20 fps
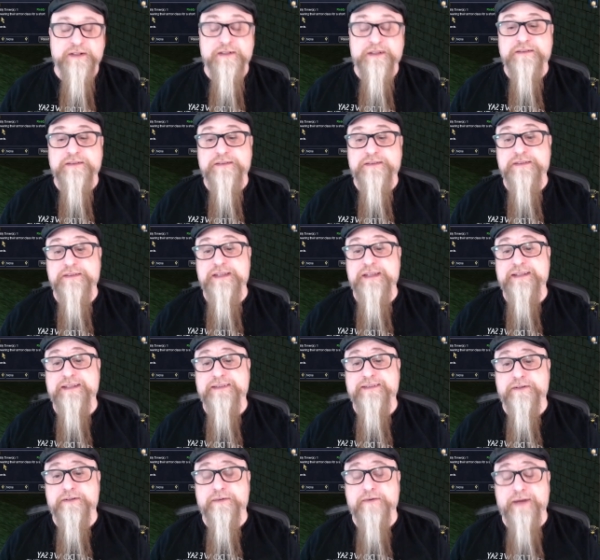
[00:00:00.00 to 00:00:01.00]
So that's
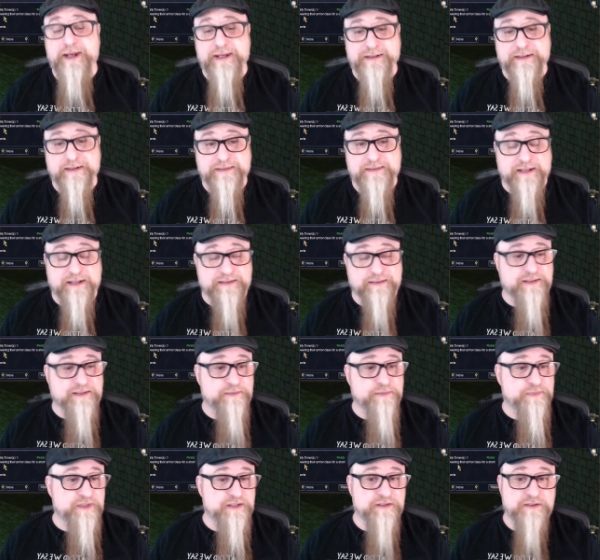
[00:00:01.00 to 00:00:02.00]
great. That's
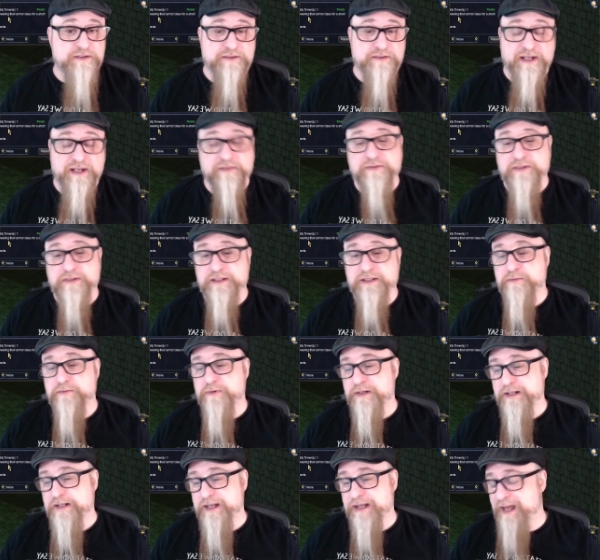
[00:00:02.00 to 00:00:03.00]
something you definitely
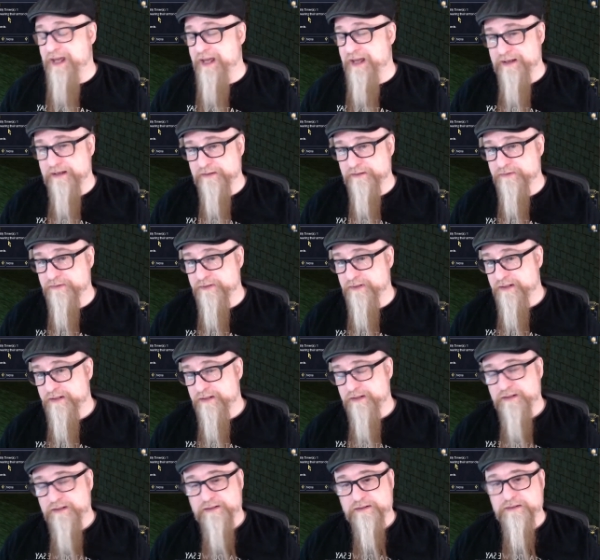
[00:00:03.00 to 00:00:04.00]
want to have
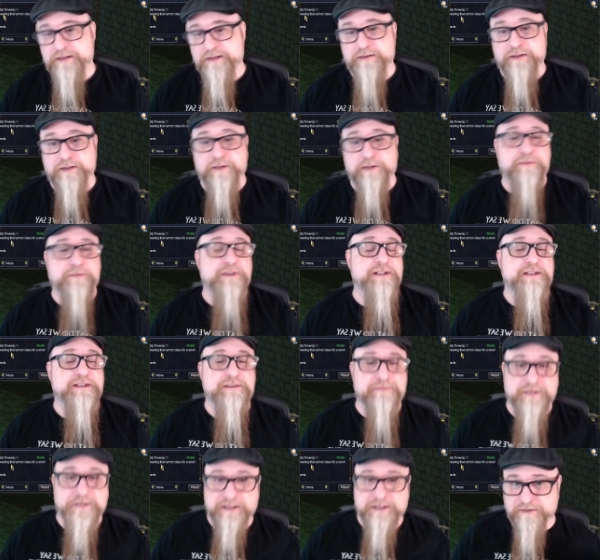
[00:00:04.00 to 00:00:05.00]
you know
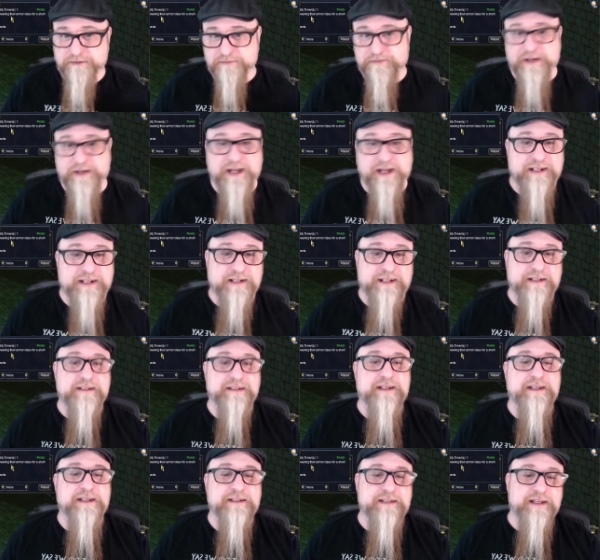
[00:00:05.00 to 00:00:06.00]
when when you're fighting and
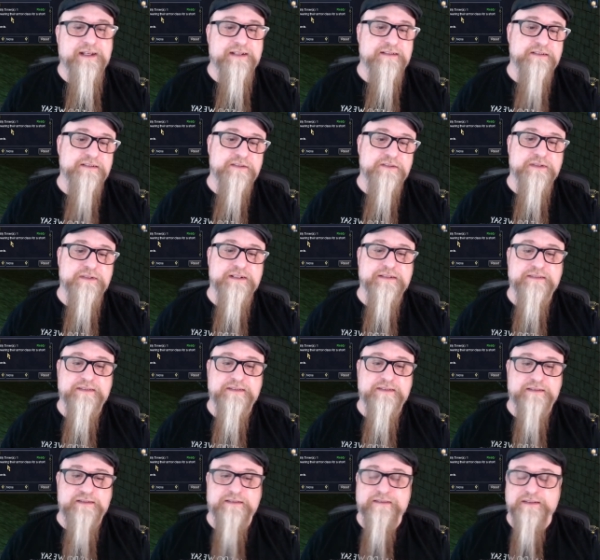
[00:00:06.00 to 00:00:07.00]
and, and doing
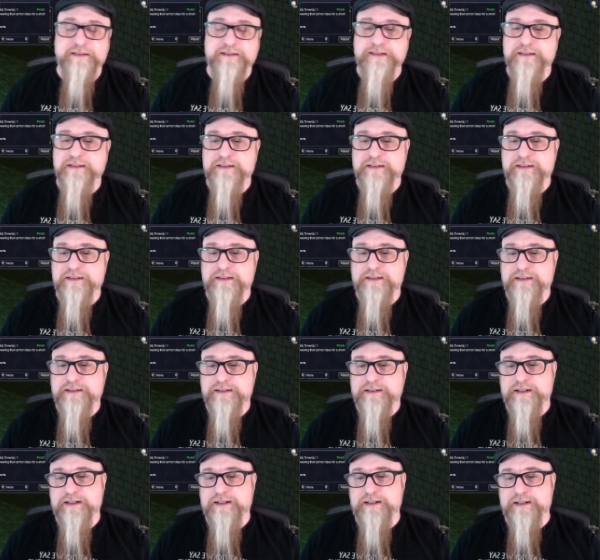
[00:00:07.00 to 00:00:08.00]
assist
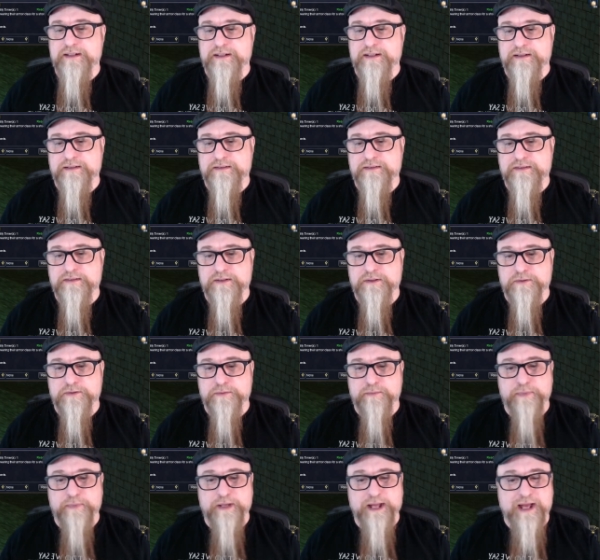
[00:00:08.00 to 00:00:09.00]
uh,
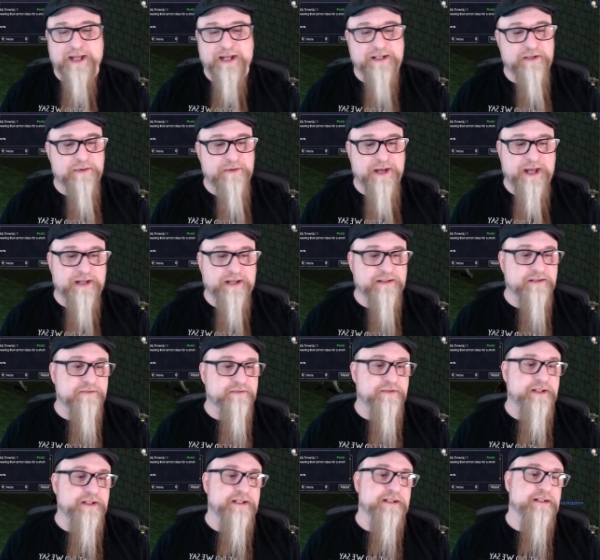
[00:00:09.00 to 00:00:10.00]
so but how do you
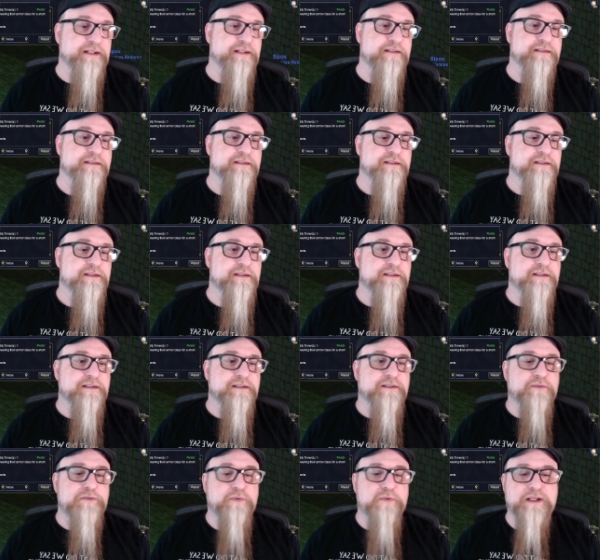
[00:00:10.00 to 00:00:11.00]
activate it
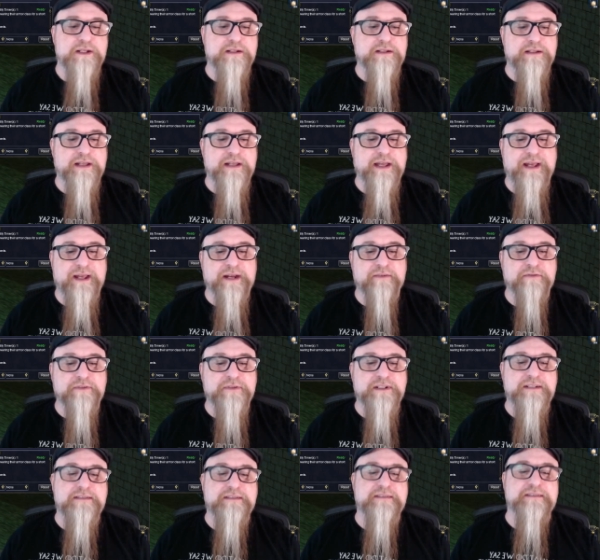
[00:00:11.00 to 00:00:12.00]
well
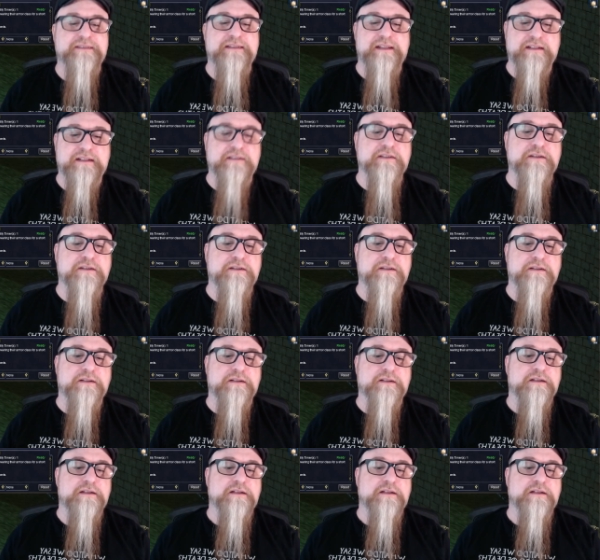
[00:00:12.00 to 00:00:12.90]
every single